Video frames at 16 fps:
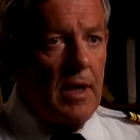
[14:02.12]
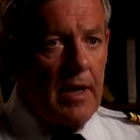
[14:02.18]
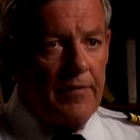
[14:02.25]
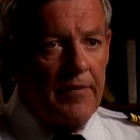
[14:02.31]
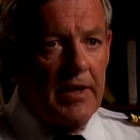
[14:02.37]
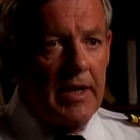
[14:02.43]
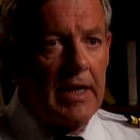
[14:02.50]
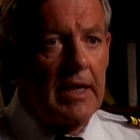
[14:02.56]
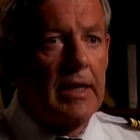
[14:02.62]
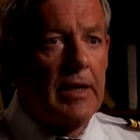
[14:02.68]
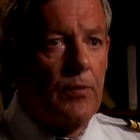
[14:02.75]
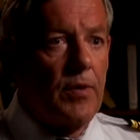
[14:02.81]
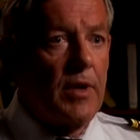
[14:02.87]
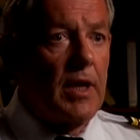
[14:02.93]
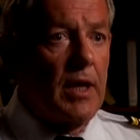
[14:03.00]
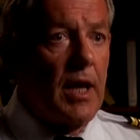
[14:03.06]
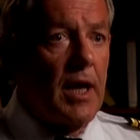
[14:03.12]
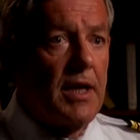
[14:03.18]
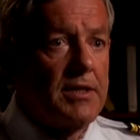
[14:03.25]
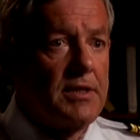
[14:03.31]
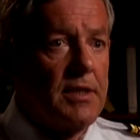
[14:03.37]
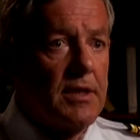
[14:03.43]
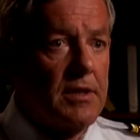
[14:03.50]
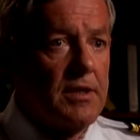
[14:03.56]
evidently
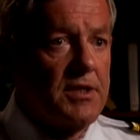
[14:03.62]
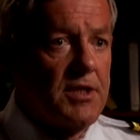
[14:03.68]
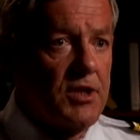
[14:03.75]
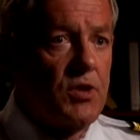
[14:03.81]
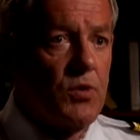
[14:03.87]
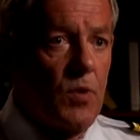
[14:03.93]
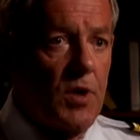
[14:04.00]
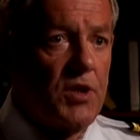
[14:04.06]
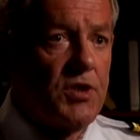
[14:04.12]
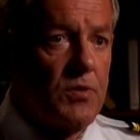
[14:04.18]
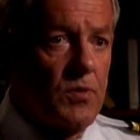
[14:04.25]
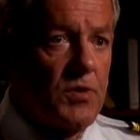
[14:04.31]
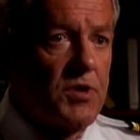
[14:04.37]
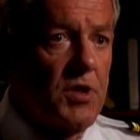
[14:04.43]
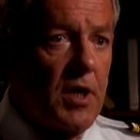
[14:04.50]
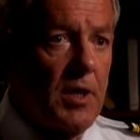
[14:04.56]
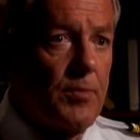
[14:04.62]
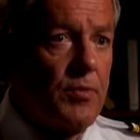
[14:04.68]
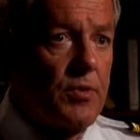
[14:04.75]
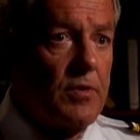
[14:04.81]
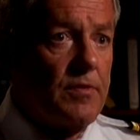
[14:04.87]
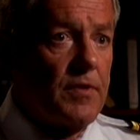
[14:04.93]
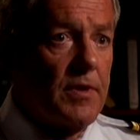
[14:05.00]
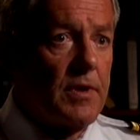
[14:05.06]
realized that the situation was not
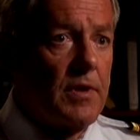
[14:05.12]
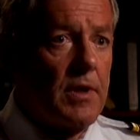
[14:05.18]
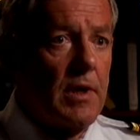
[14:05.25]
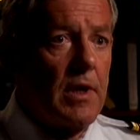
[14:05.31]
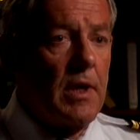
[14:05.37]
improving.